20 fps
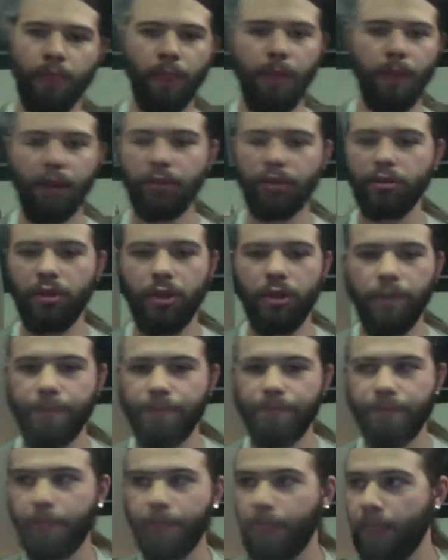So,
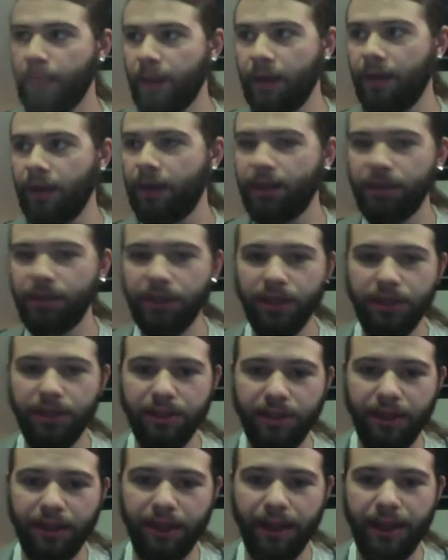as you can
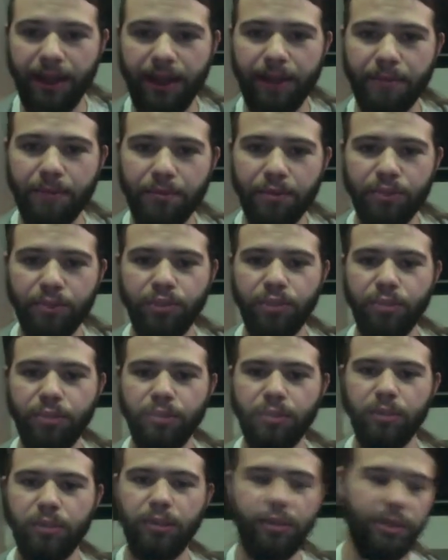see, it
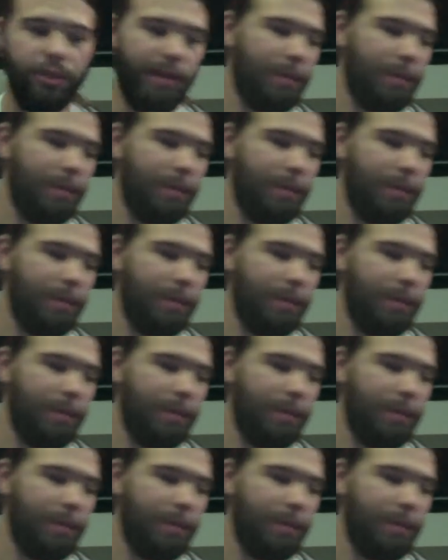produces